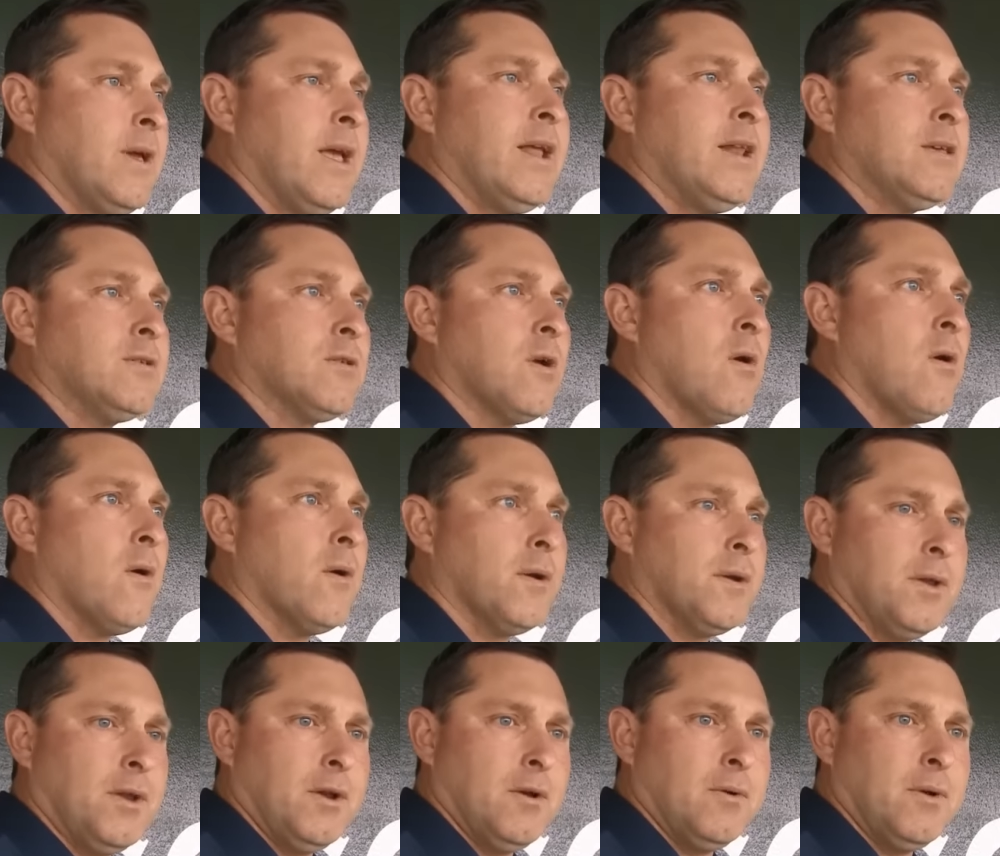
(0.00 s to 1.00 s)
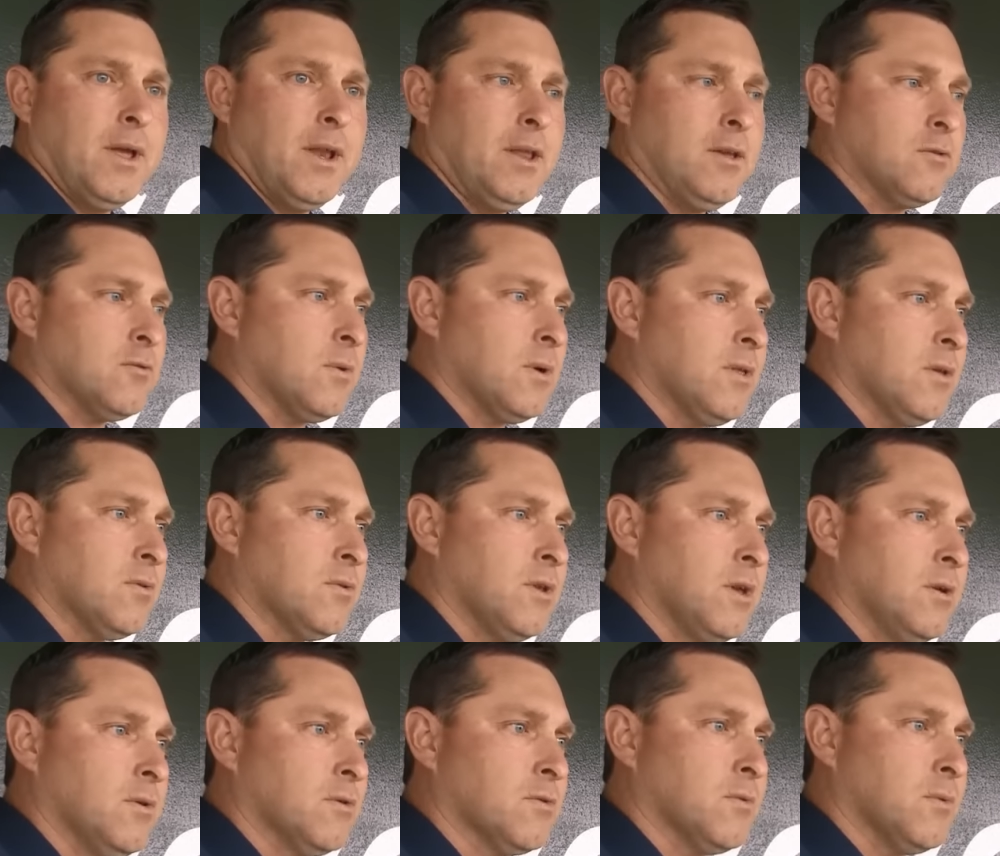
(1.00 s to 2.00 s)
Hitting's hard. Hitting's one of those
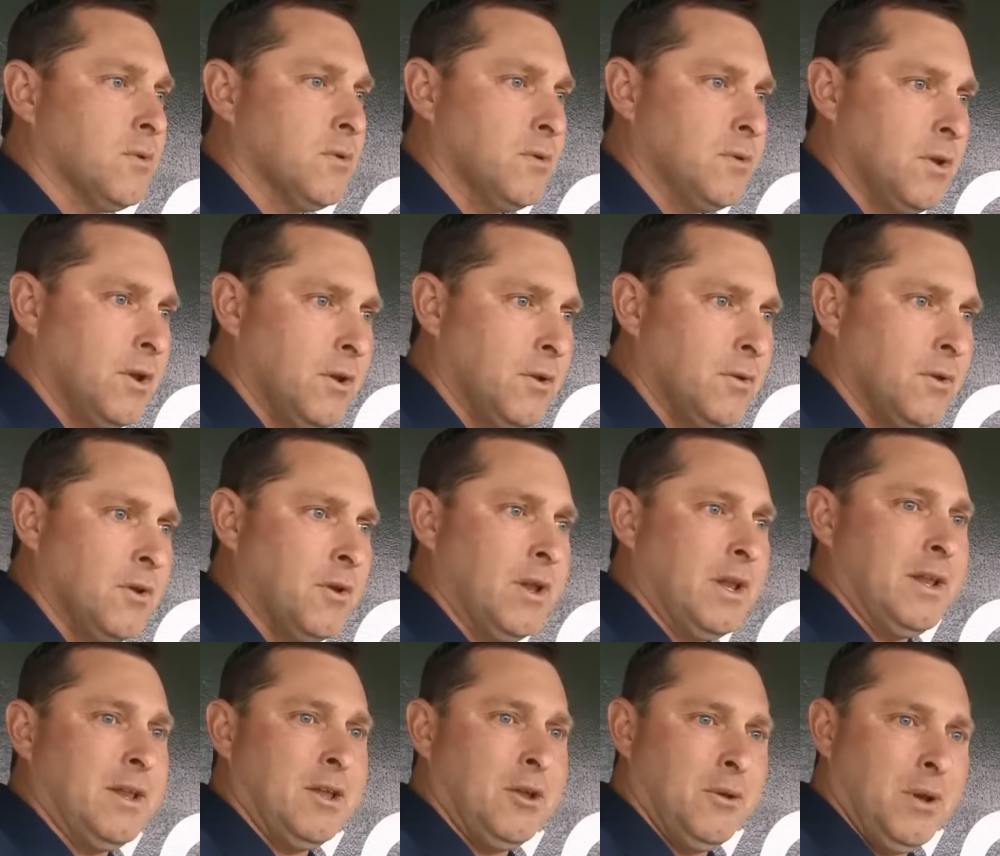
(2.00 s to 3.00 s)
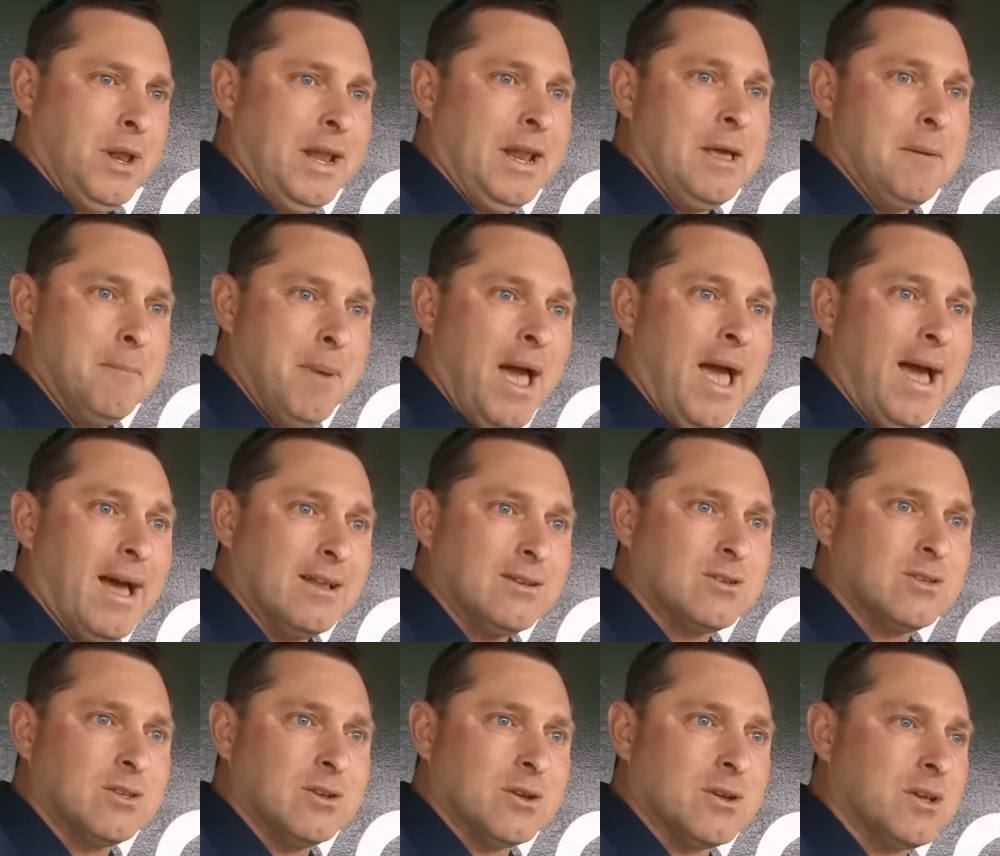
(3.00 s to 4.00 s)
deals where, you need at
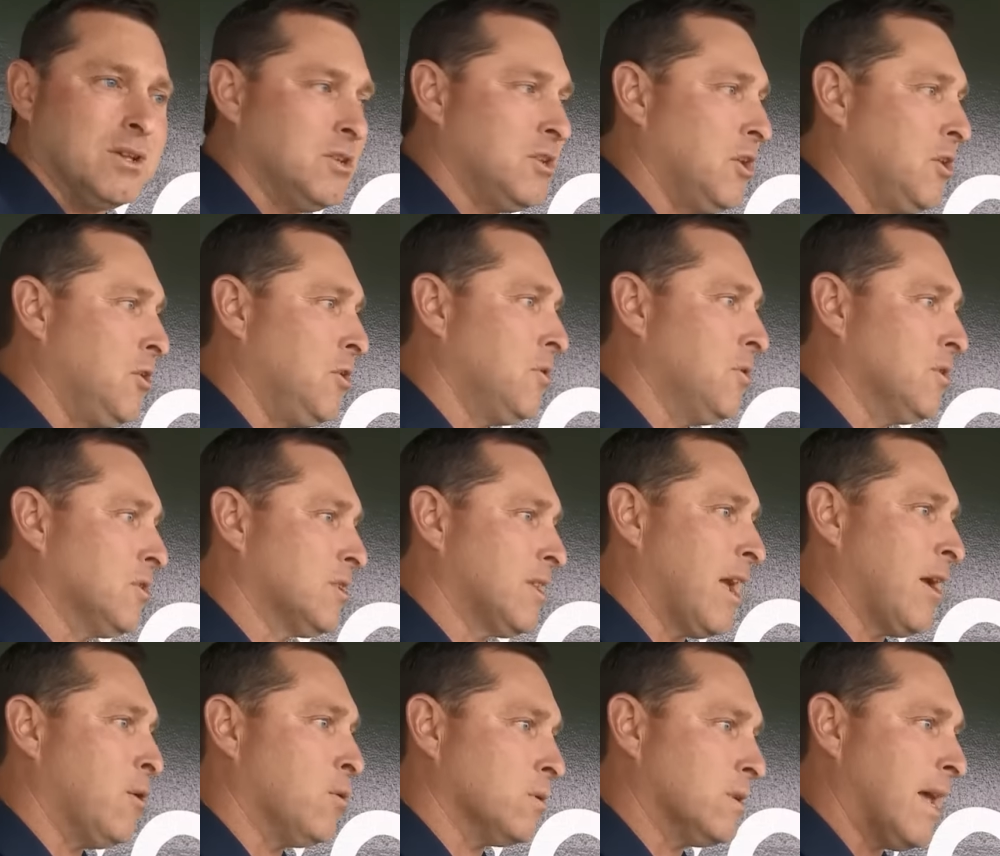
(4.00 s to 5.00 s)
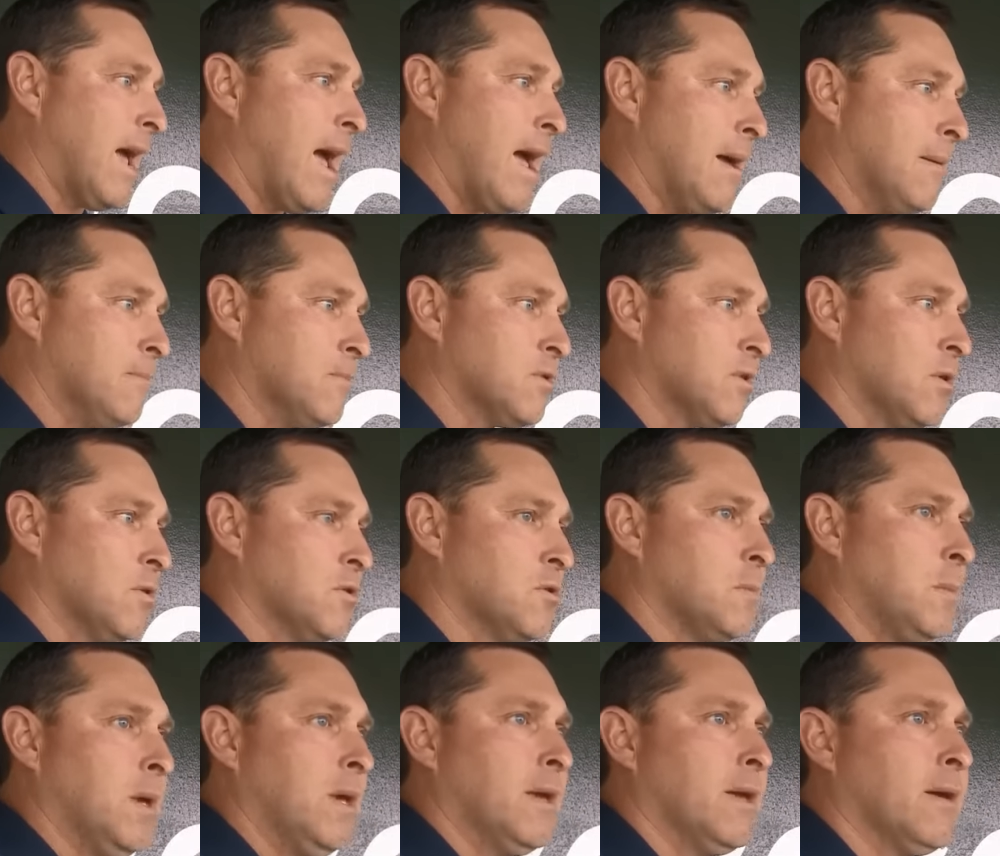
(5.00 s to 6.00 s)
bats to continue to stay on time, right, so to
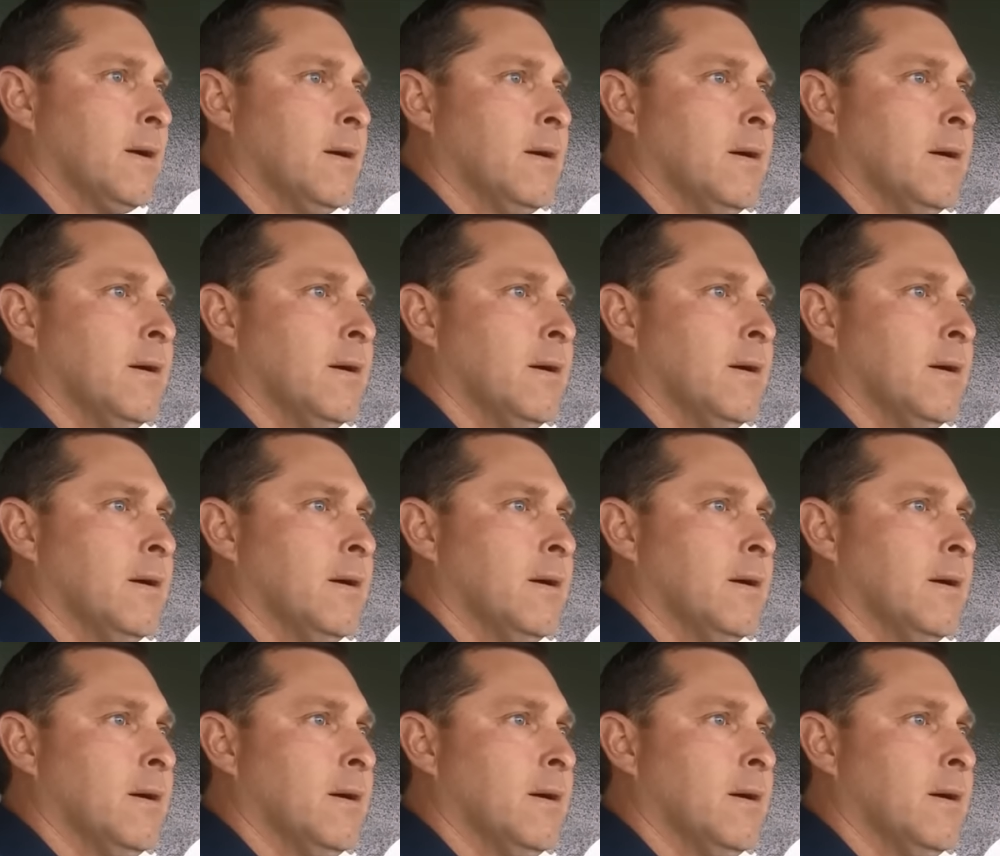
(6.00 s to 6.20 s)
speak.